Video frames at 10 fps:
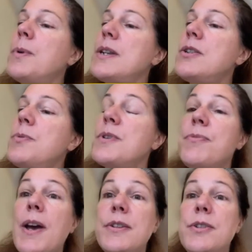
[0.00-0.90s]
which
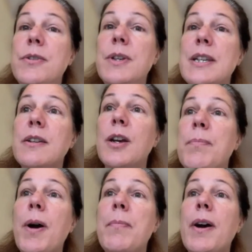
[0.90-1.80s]
was founded two years ago
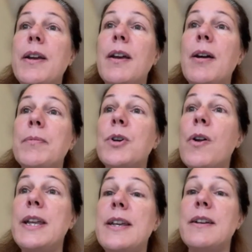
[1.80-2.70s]
by my um,
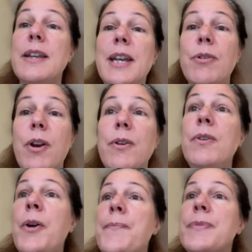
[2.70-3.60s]
colleague and hero,
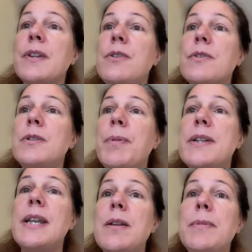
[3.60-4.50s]
Dr.
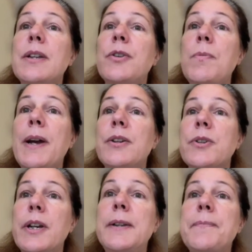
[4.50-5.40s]
Barthélemy
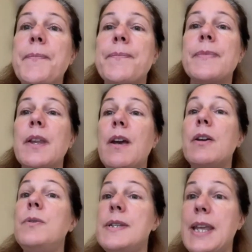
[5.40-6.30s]
Ngoubangoye,
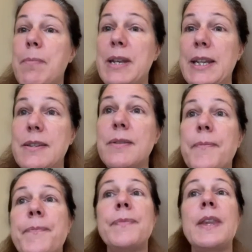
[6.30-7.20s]
uh, who is Gabonese.
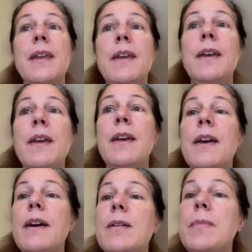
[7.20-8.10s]

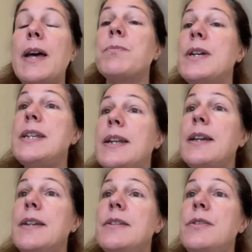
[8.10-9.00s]
Um, and we're
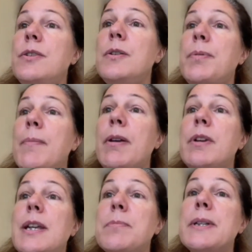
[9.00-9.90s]
dedicated to primate
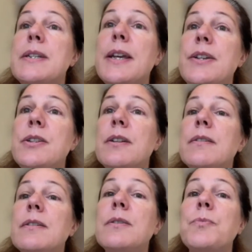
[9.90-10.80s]

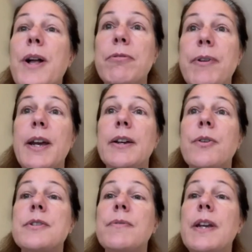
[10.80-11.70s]
rehabilitation, welfare,
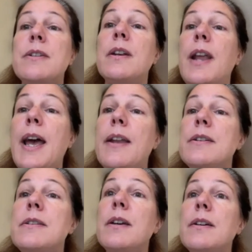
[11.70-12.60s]
conservation,
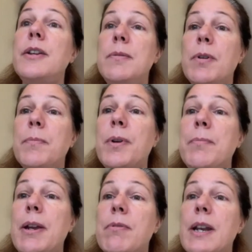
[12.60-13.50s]
and uh, human
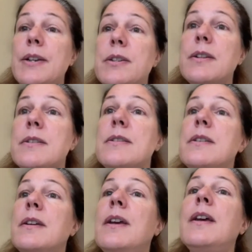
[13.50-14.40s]
primate
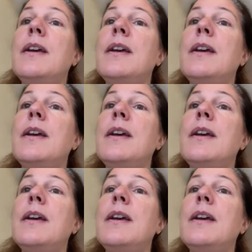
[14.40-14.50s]
relations.